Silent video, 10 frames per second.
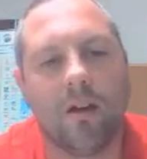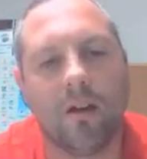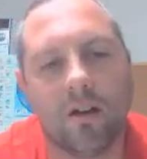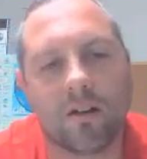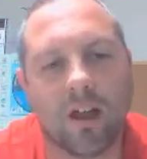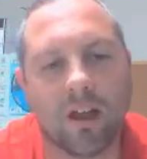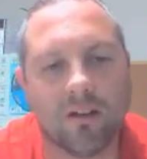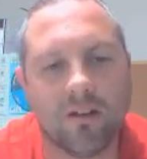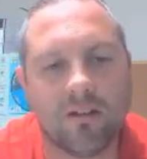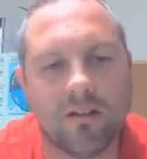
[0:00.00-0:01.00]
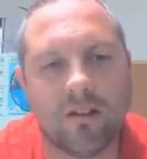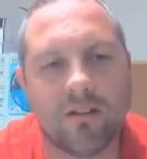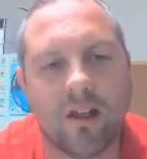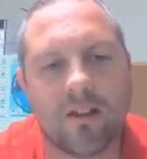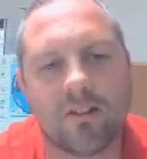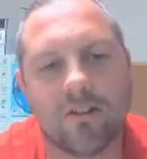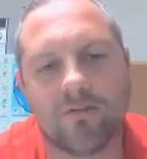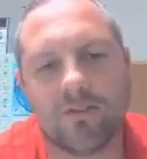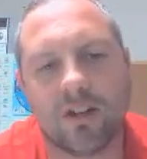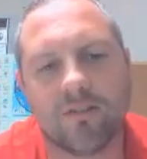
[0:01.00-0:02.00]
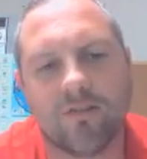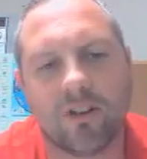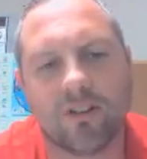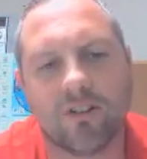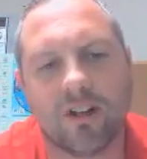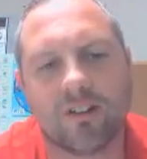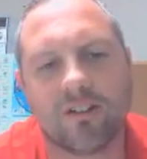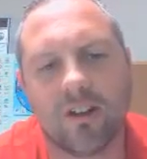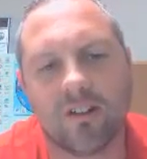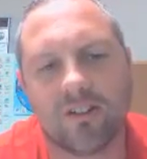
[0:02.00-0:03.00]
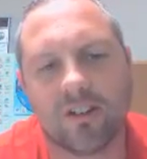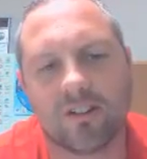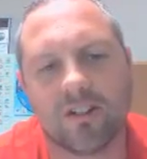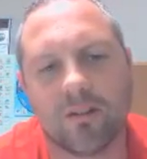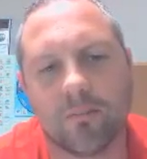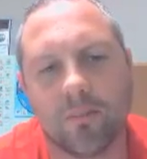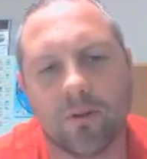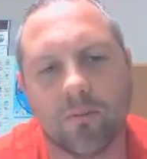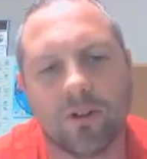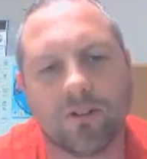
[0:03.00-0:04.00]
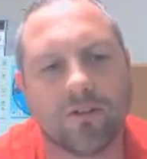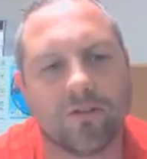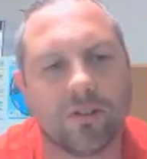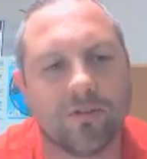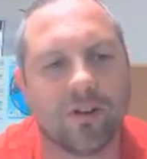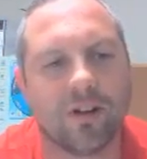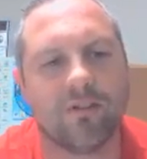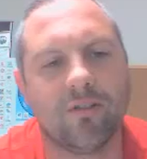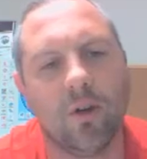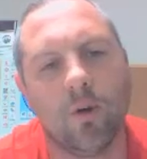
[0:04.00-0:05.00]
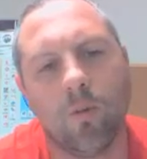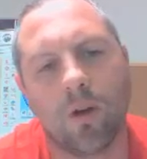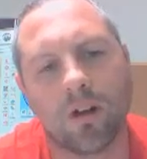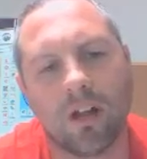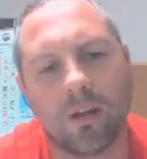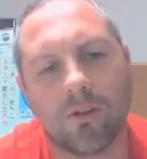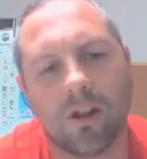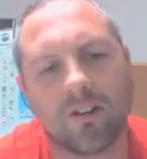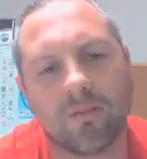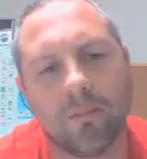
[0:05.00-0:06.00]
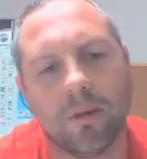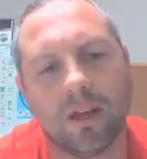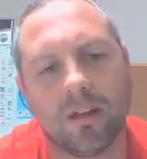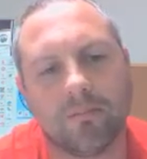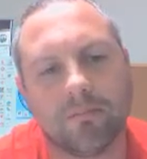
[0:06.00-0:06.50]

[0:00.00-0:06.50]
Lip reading: Okay, now that you've identified your X as 16.1245, we're going to label that as B.